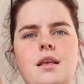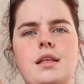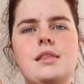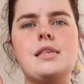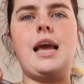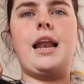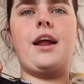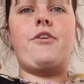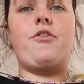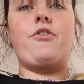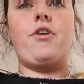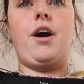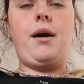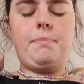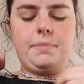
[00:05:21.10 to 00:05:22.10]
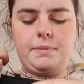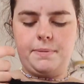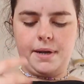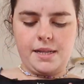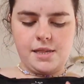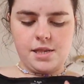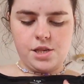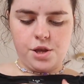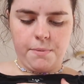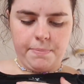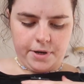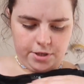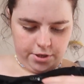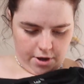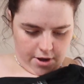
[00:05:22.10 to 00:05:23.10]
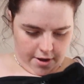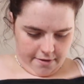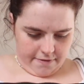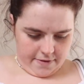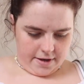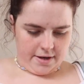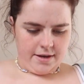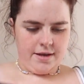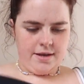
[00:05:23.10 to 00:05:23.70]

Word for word: It's kind of cropped, but it's super soft.